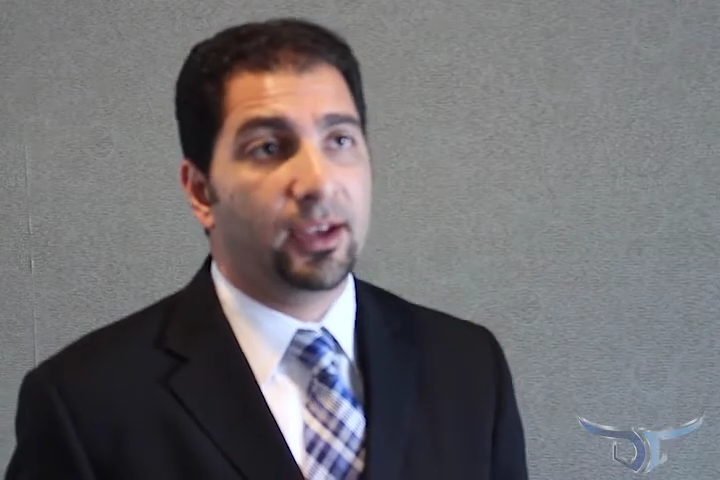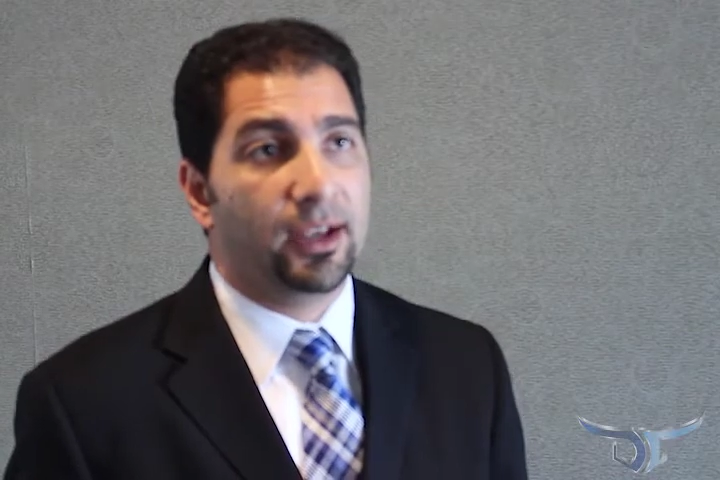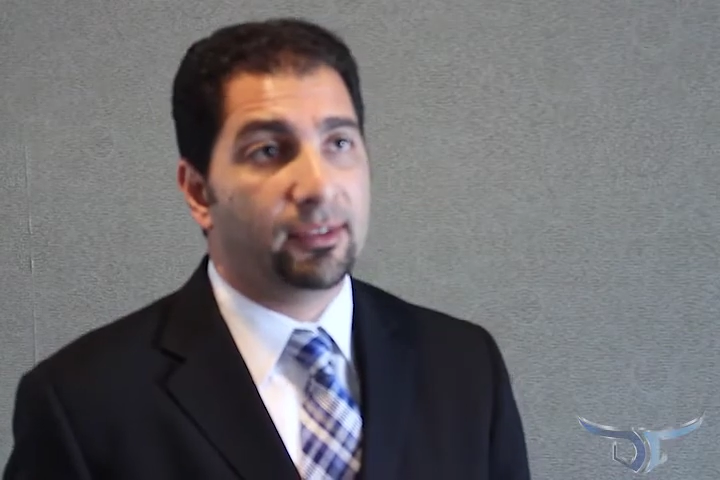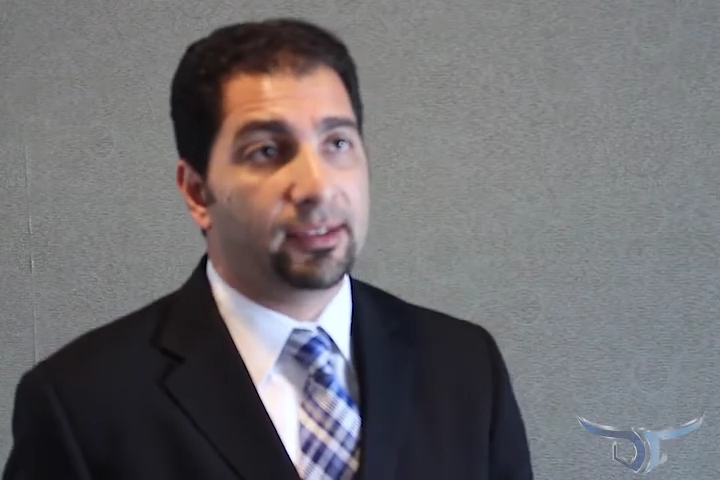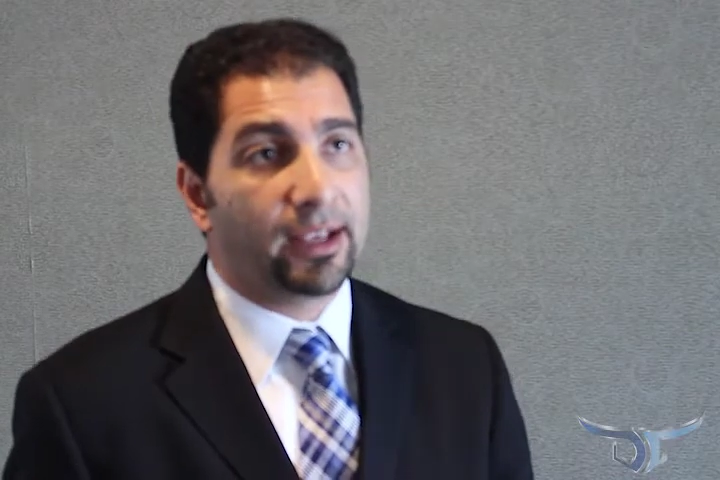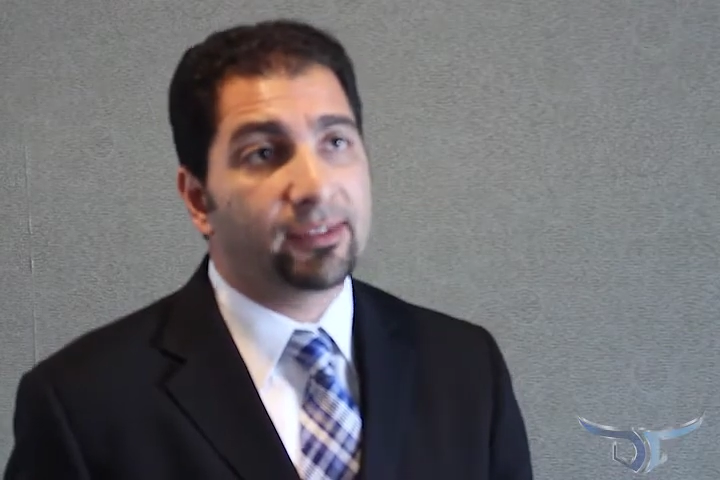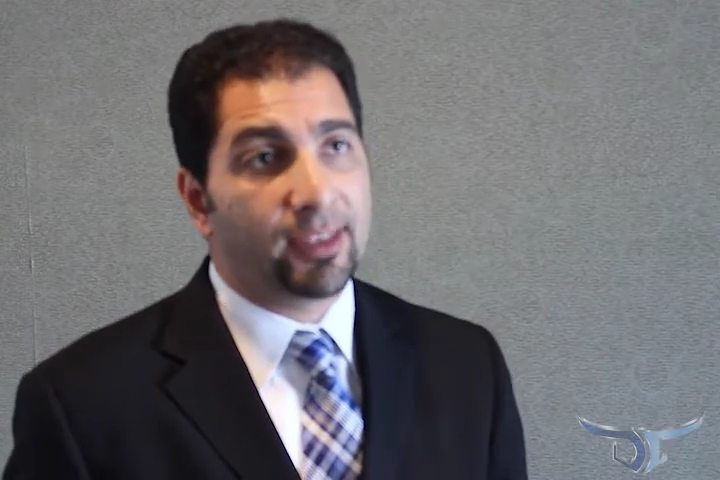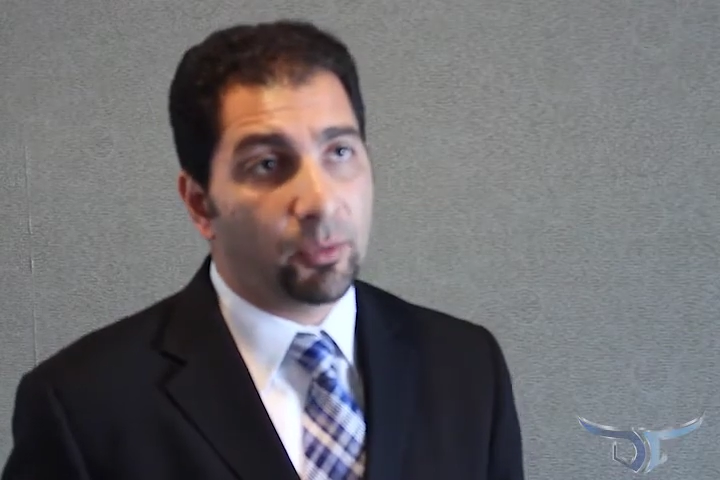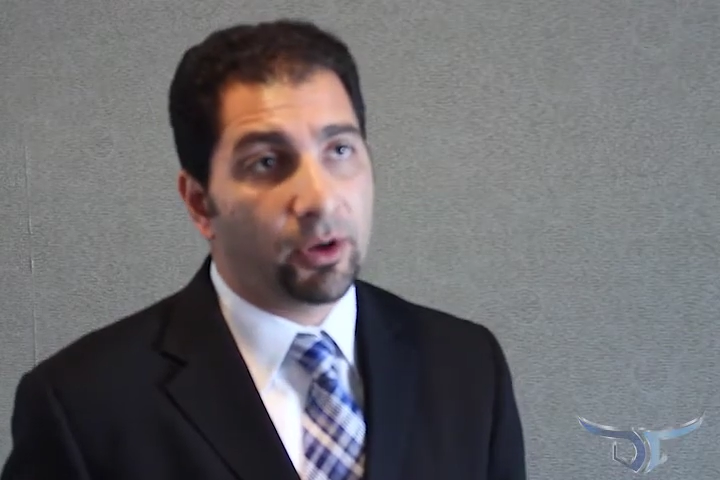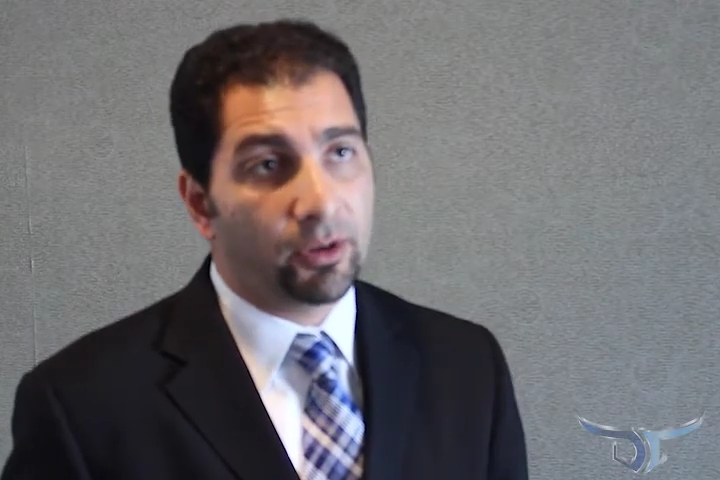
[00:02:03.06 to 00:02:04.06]
is less
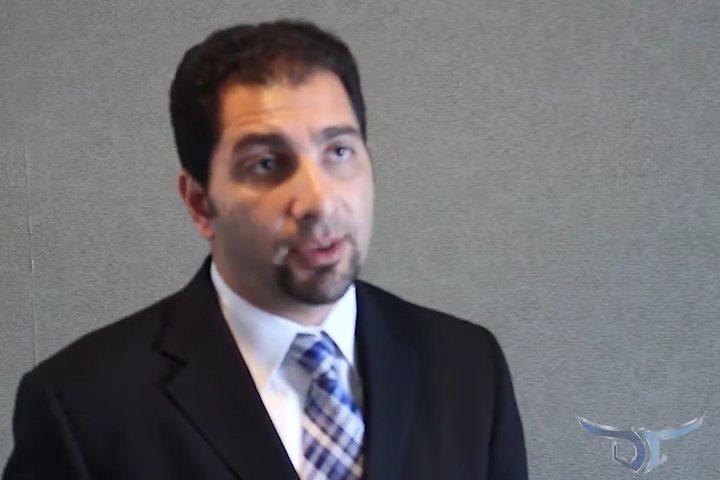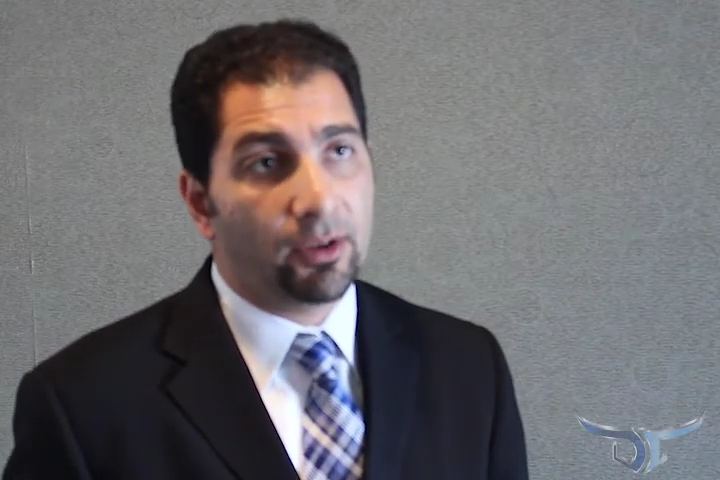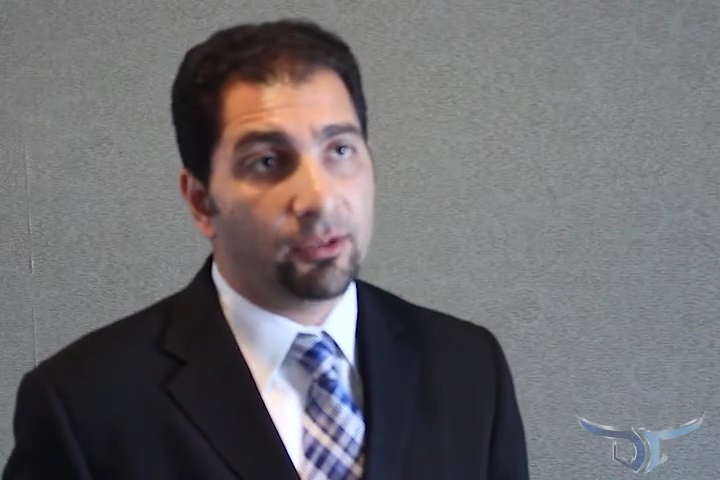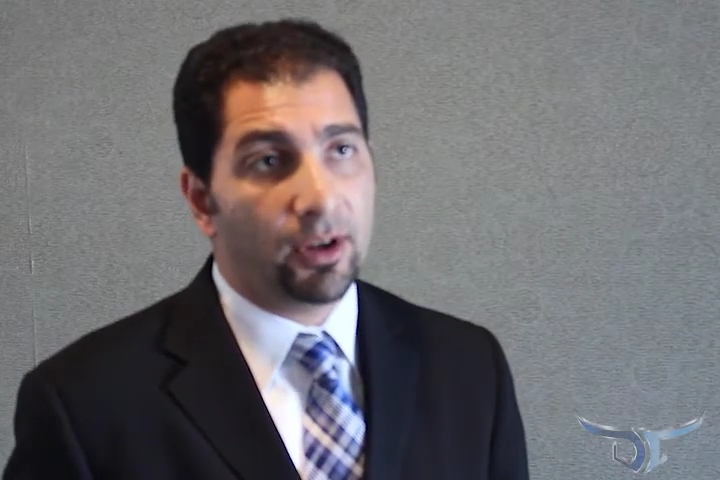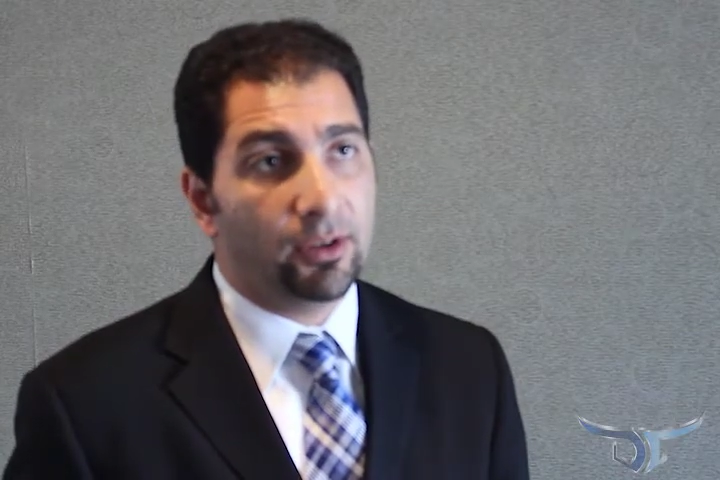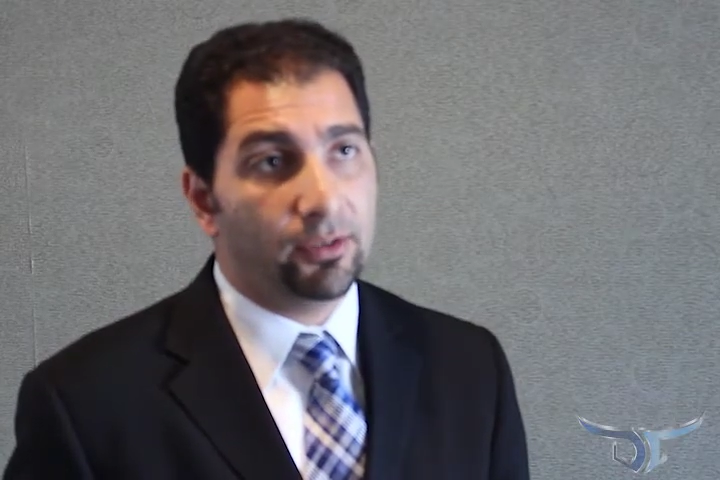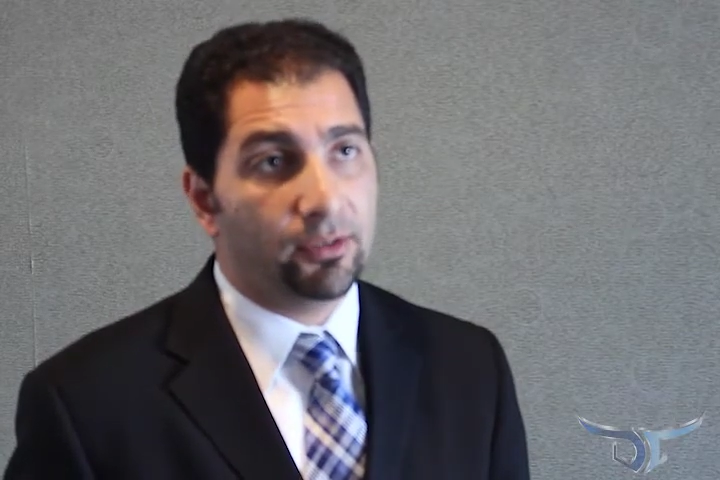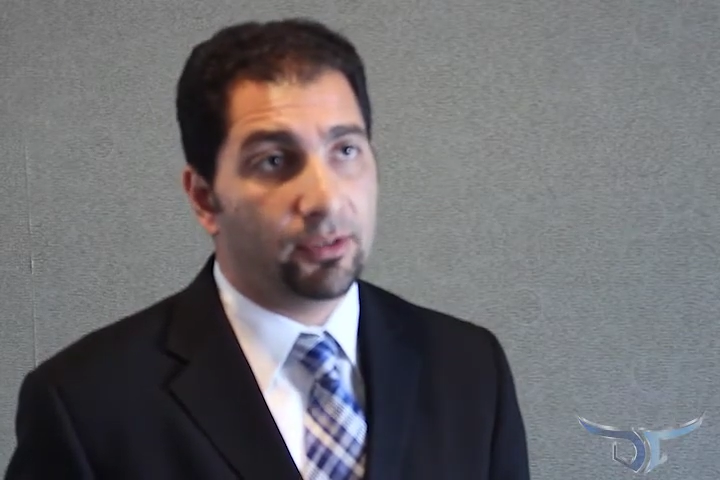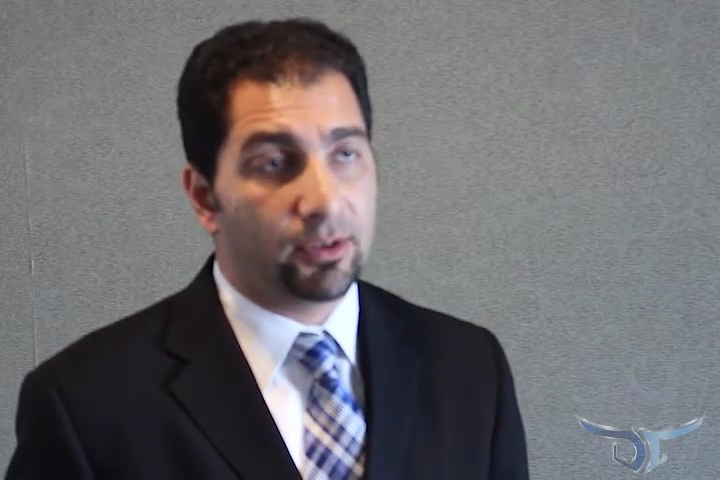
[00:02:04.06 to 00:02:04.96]
than $100,000,